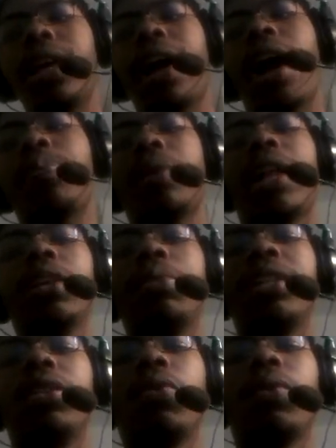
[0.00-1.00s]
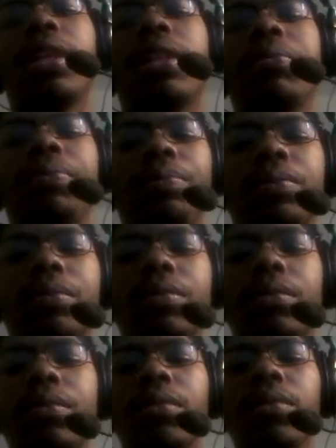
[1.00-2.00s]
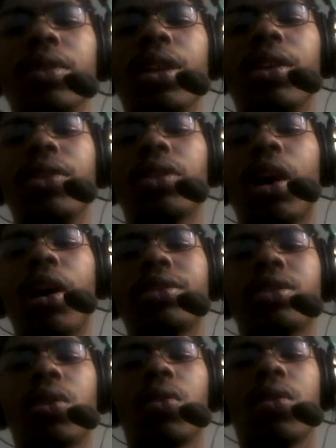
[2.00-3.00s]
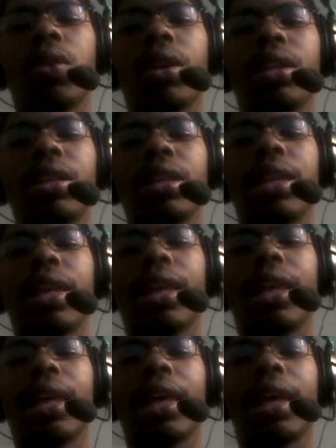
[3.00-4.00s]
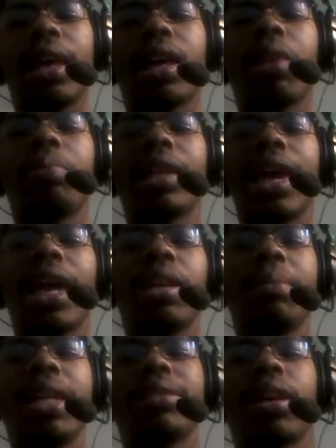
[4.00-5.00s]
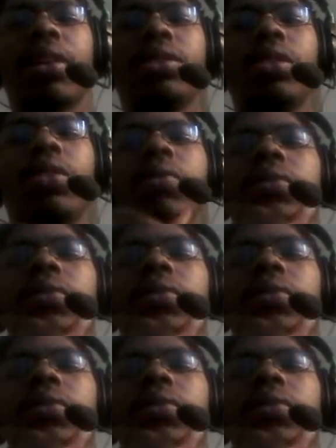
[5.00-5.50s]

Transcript: I'll probably be doing thoughts on a couple of animes also.